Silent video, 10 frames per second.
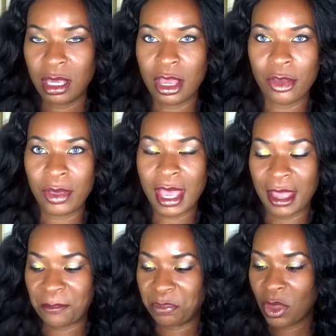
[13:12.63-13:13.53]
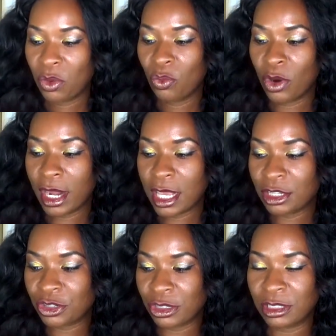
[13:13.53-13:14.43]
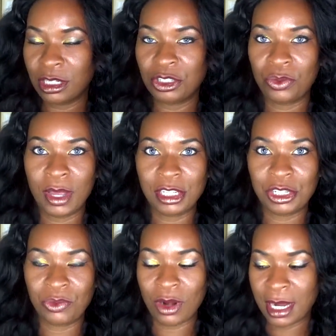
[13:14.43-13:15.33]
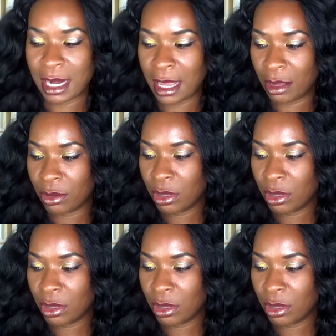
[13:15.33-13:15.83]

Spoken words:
Okay, what is your situation right now?